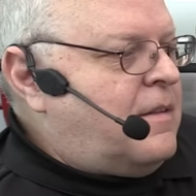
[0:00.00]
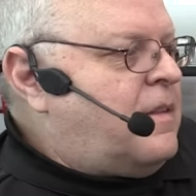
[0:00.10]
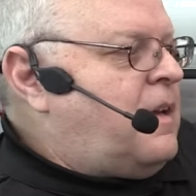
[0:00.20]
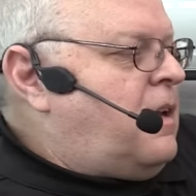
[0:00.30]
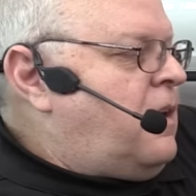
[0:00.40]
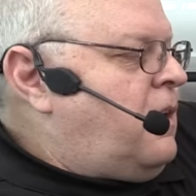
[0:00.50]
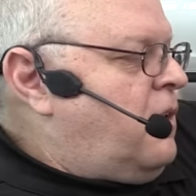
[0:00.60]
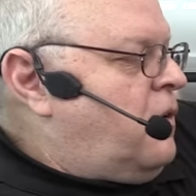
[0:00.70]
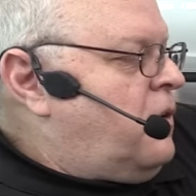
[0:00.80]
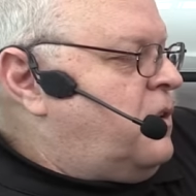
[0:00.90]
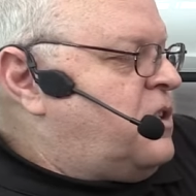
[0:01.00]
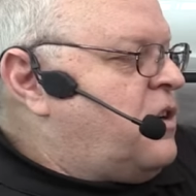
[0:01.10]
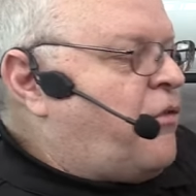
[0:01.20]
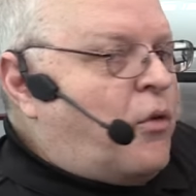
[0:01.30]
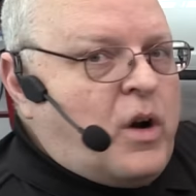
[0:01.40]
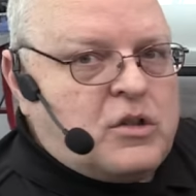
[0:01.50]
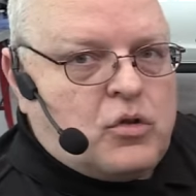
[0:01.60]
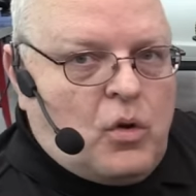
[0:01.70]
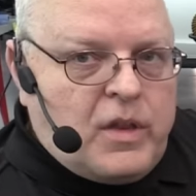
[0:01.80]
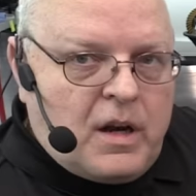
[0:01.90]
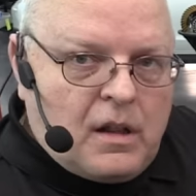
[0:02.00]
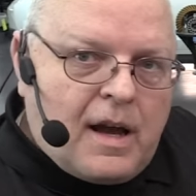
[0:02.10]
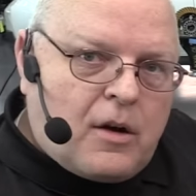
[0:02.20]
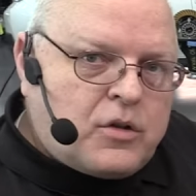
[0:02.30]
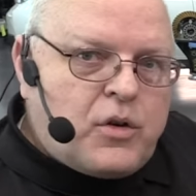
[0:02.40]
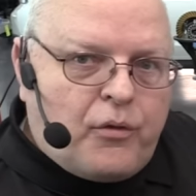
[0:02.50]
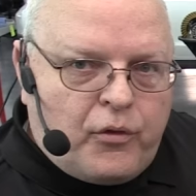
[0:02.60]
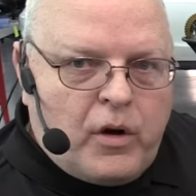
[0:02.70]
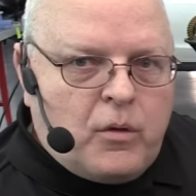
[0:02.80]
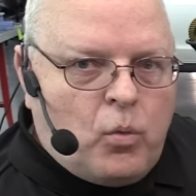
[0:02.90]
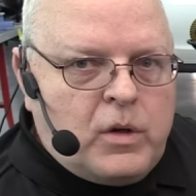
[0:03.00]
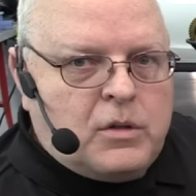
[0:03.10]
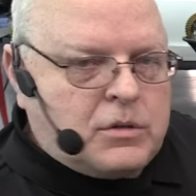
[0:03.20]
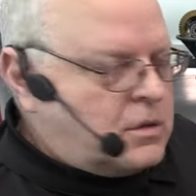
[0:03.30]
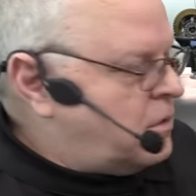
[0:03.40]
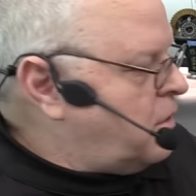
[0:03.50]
the differential that allows your front wheels to